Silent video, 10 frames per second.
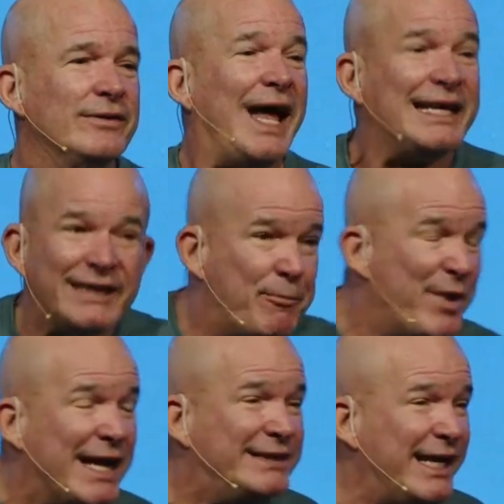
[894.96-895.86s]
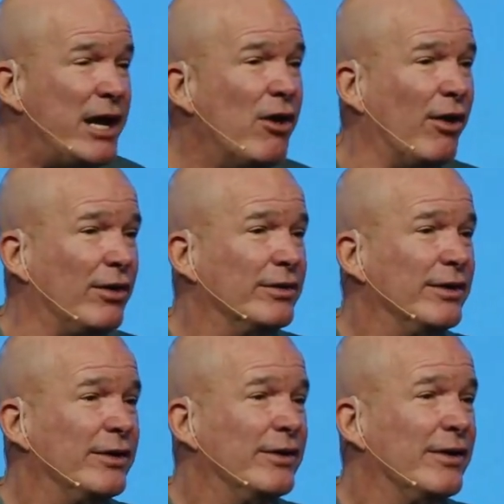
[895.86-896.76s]
That's a big deal.
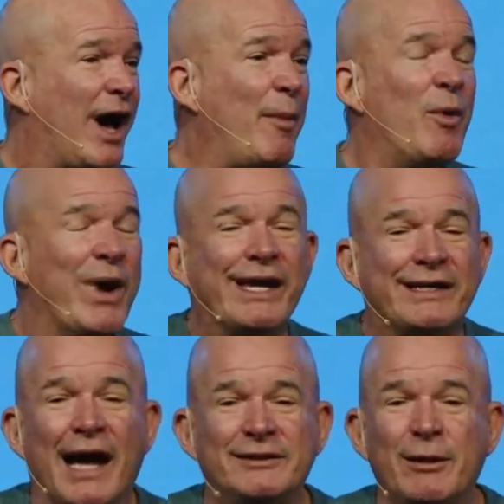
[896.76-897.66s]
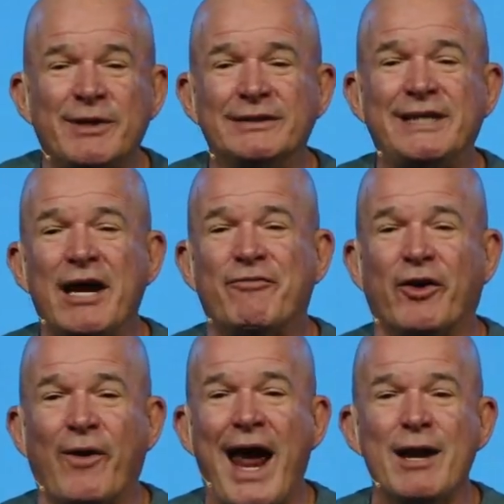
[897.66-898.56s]
I mean, we can kind of sometimes take it for
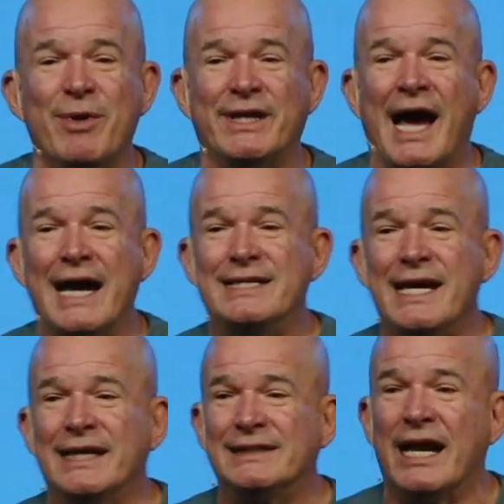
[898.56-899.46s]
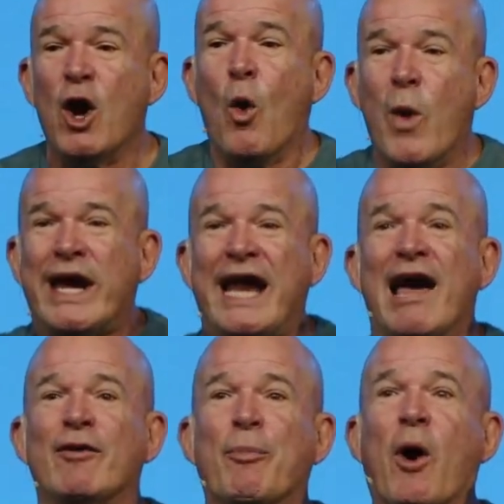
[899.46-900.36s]
granted, but the idea is that we can
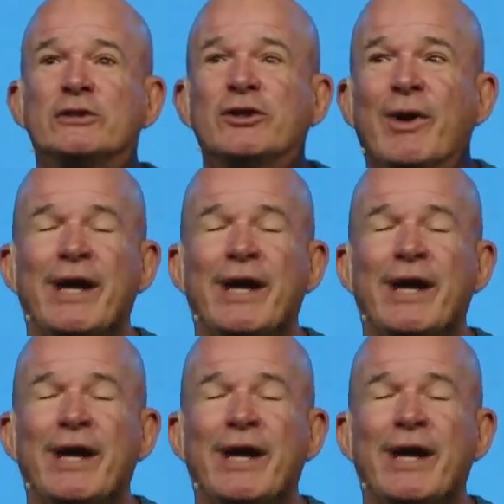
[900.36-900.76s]
have a personal,